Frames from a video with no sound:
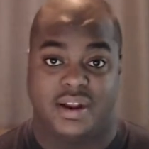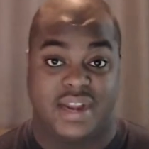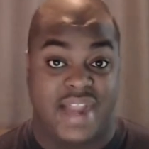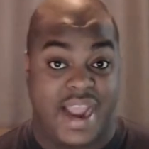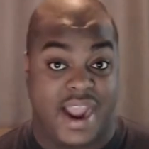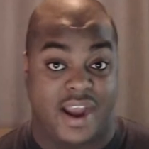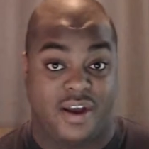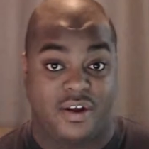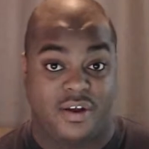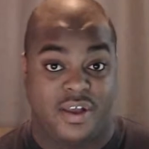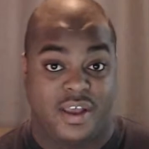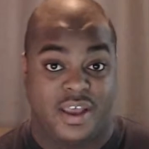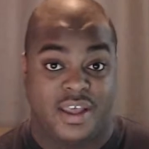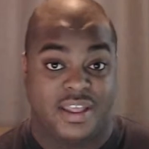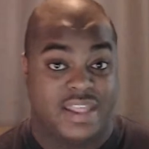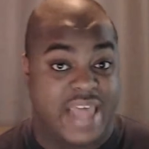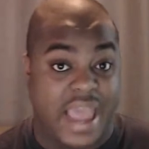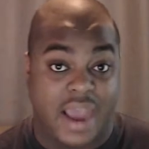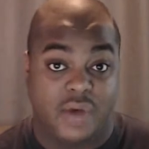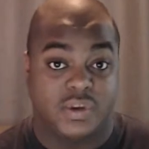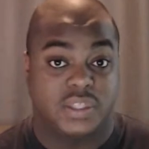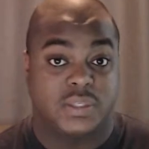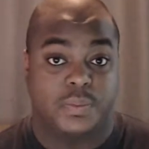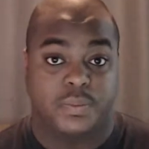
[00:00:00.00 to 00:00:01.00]
Now,
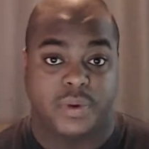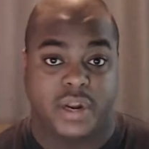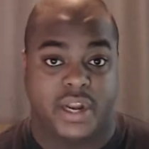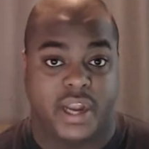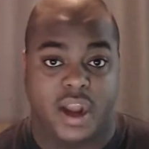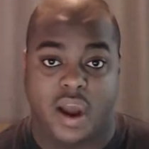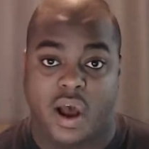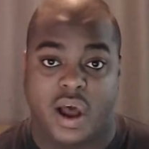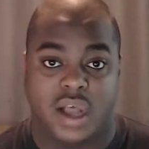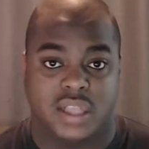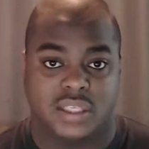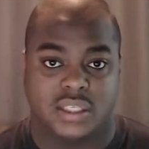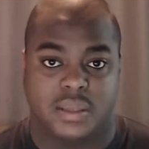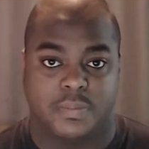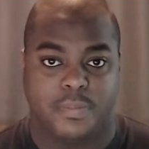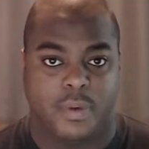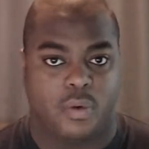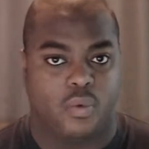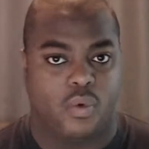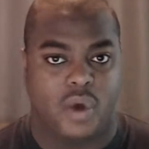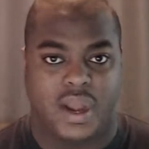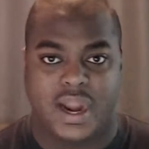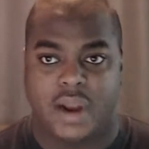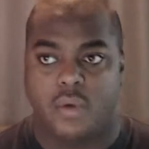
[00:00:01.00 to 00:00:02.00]
that was pretty awesome,
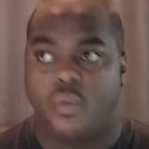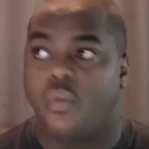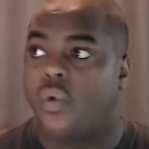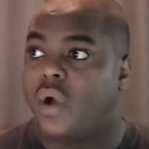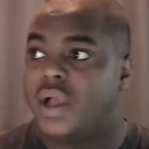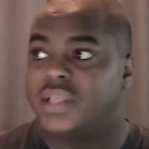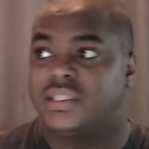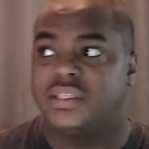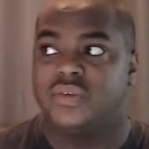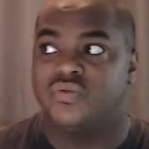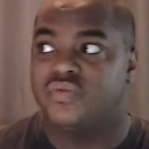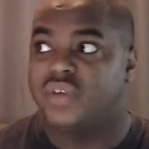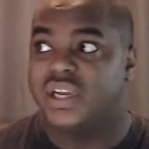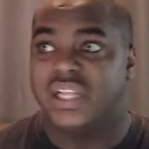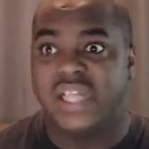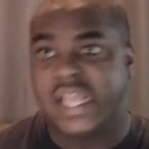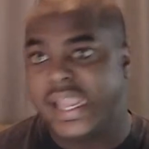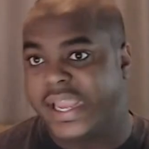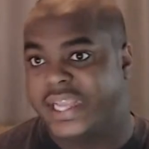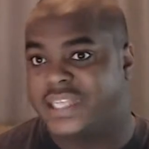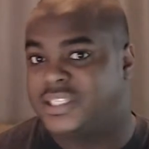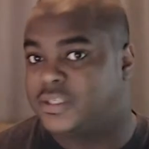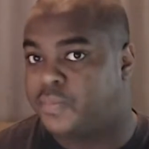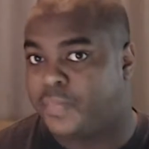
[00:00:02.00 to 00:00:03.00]
but what I wasn't
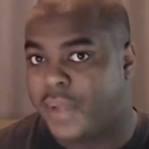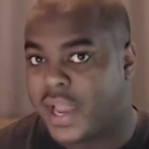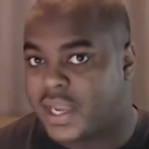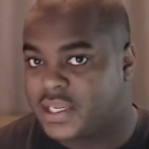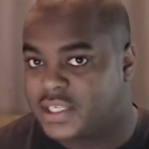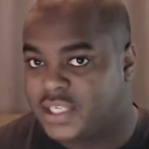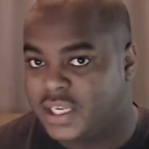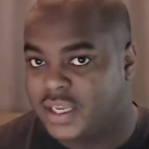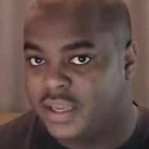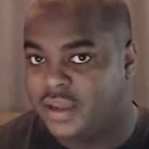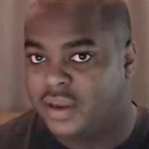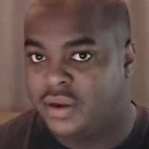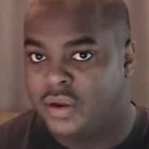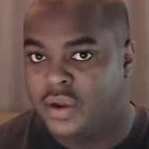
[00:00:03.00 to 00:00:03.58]
really expecting